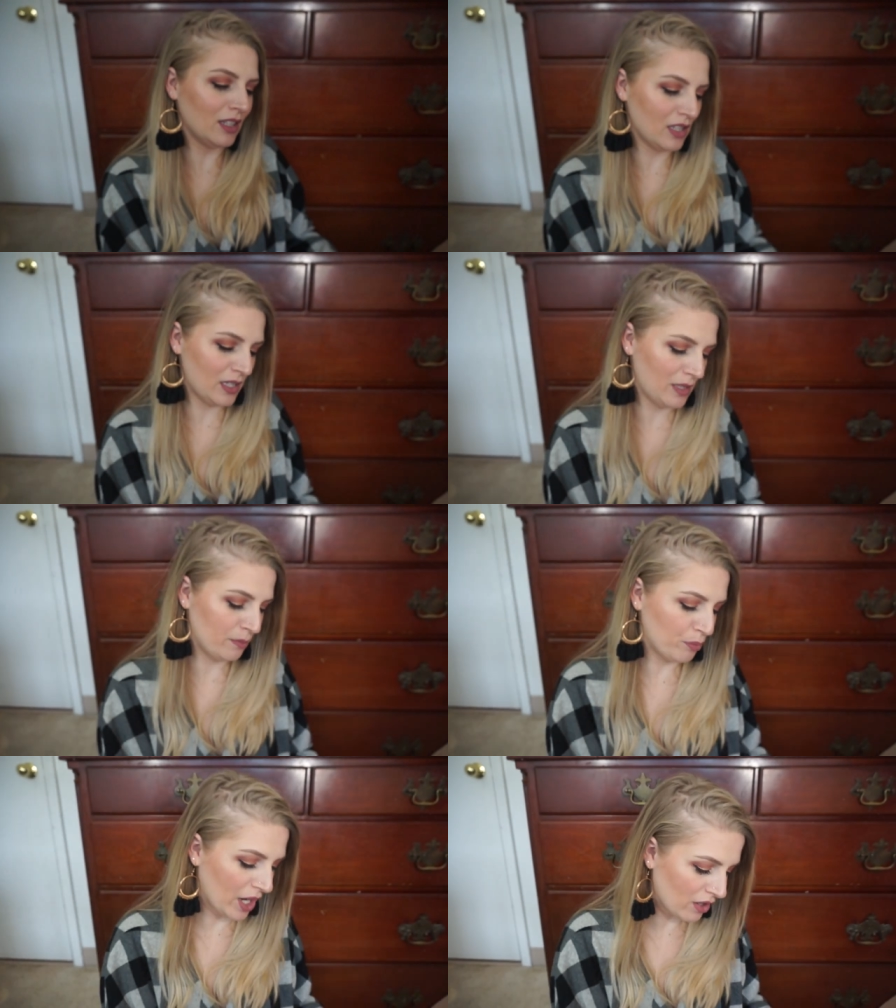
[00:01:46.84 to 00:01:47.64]

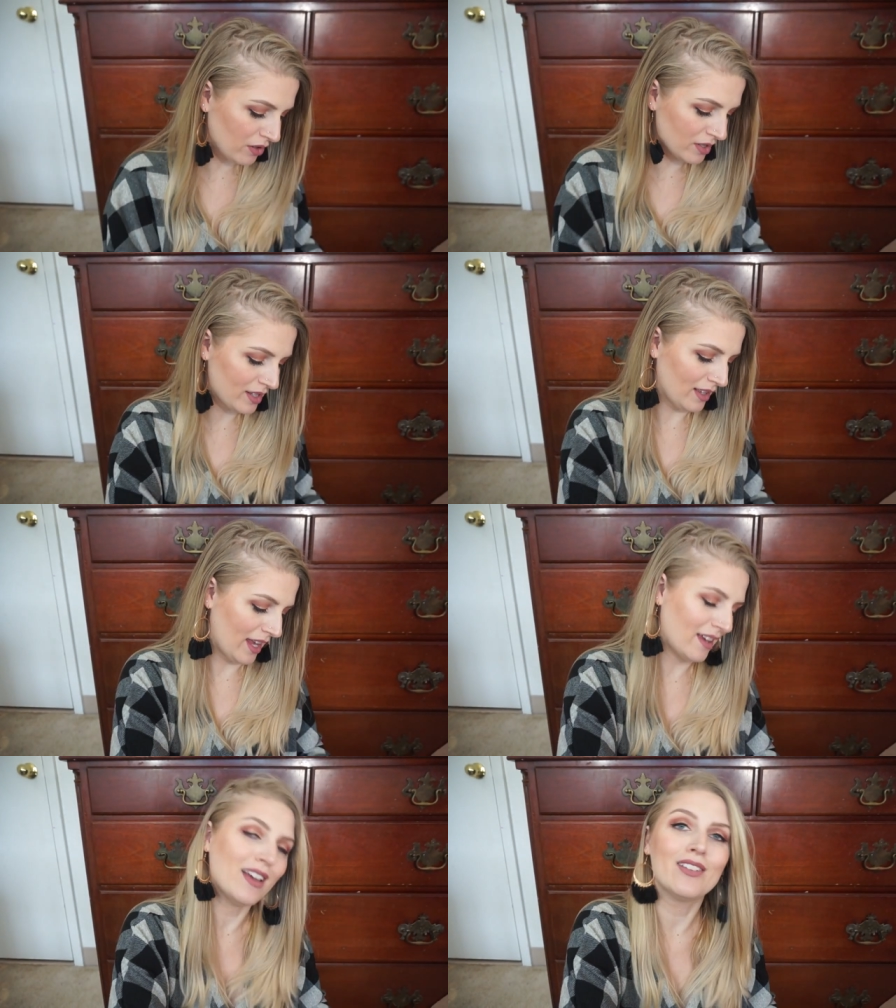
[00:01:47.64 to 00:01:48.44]
sprinkles
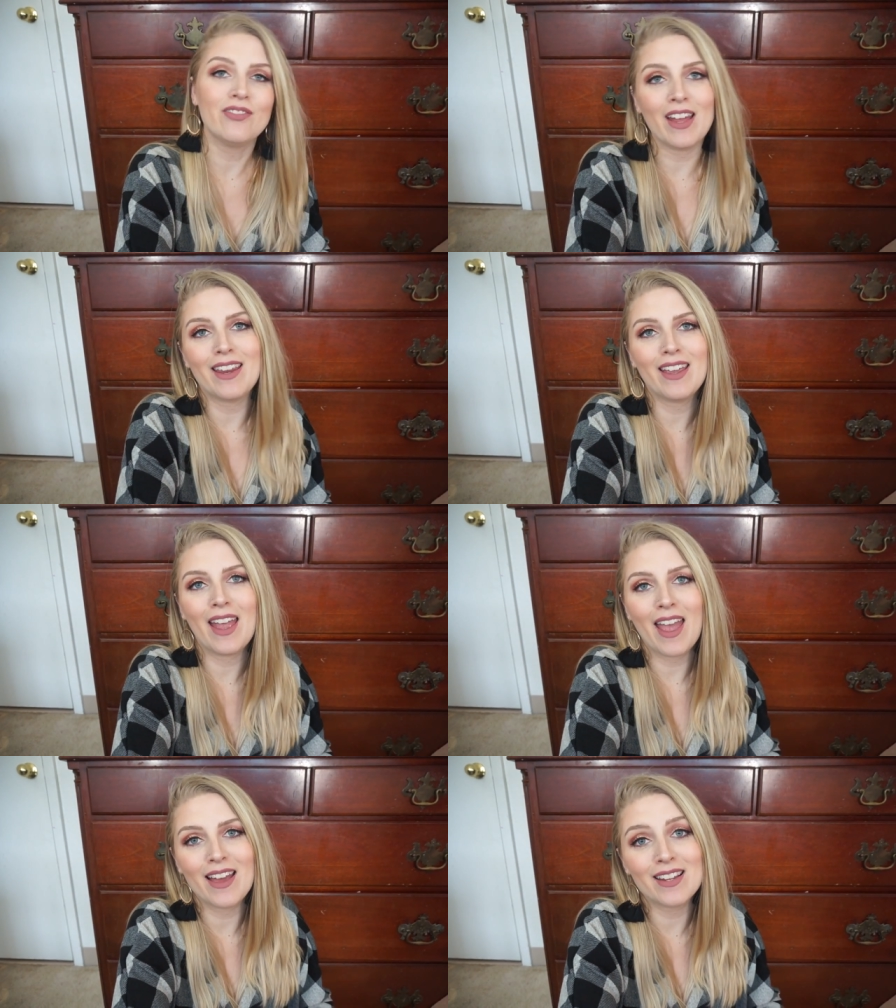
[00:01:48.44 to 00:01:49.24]
like confetti,
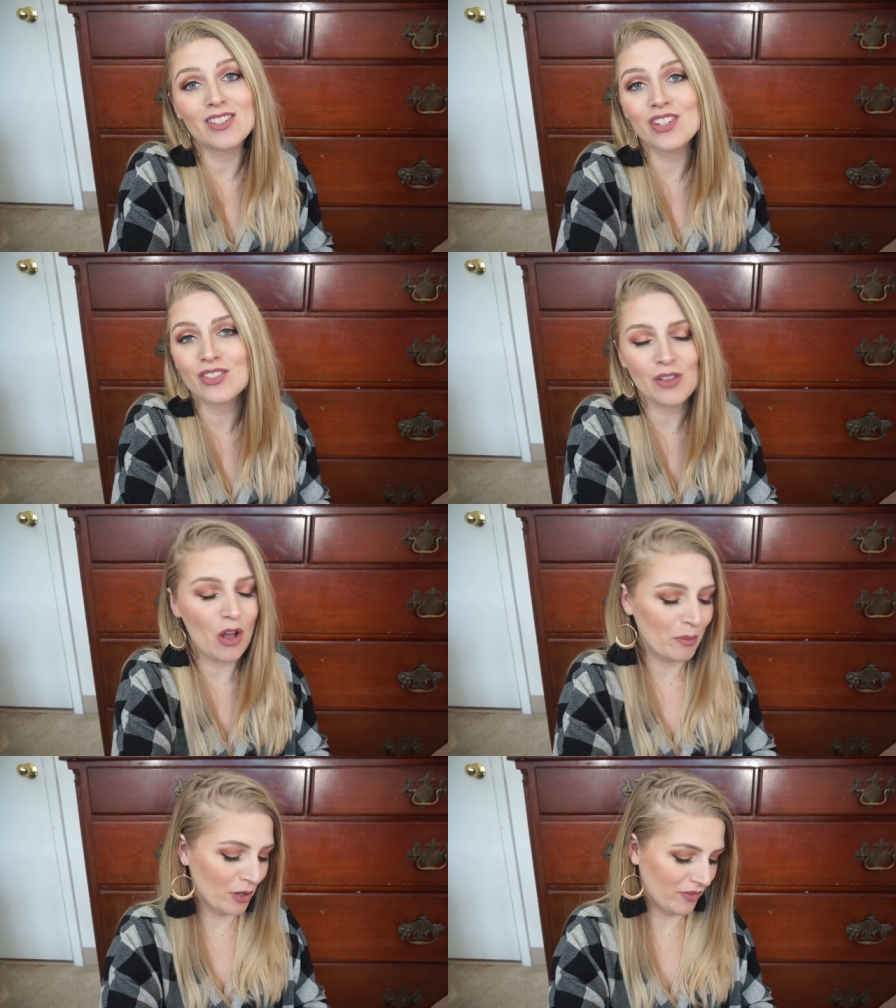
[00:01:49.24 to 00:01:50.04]
and it's just all
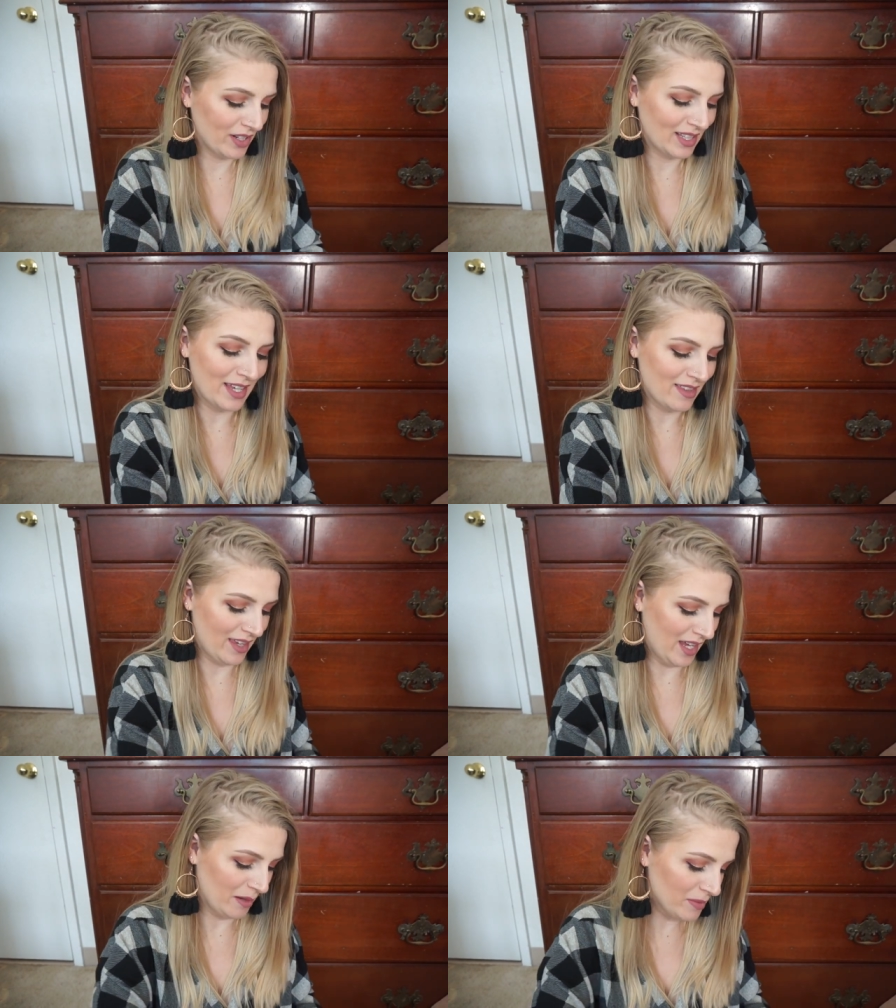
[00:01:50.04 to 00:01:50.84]
perfectly
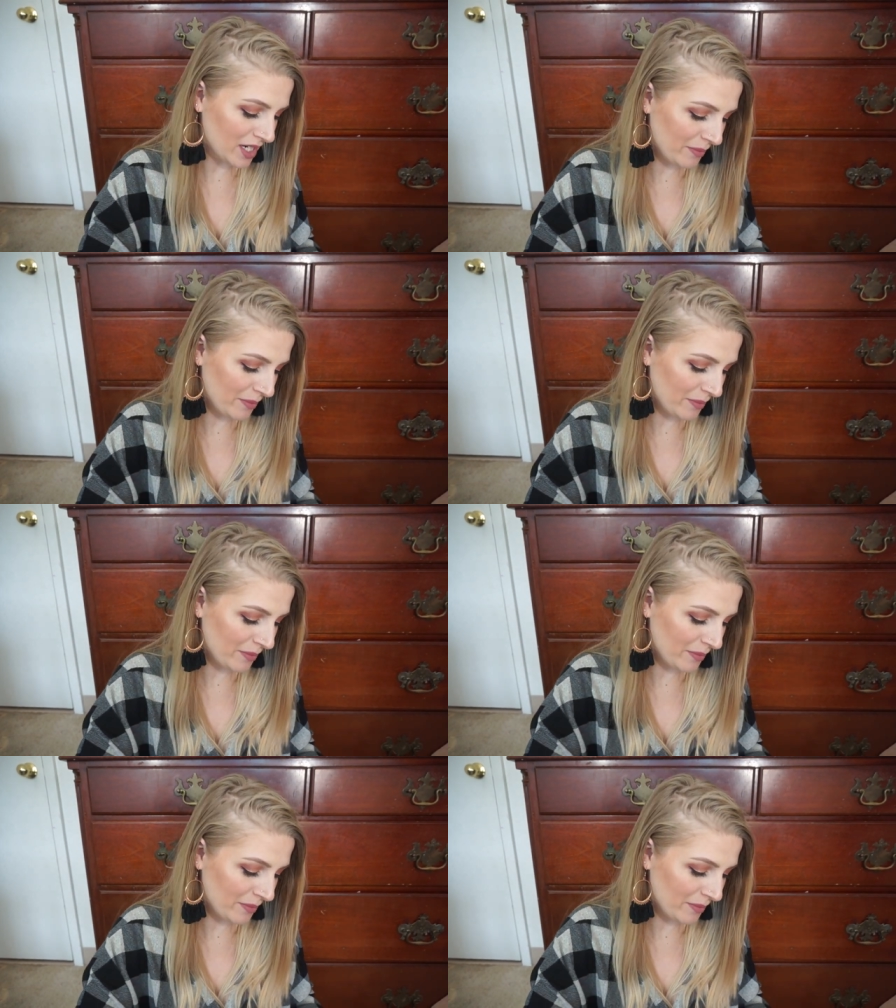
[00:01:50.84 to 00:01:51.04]
themed.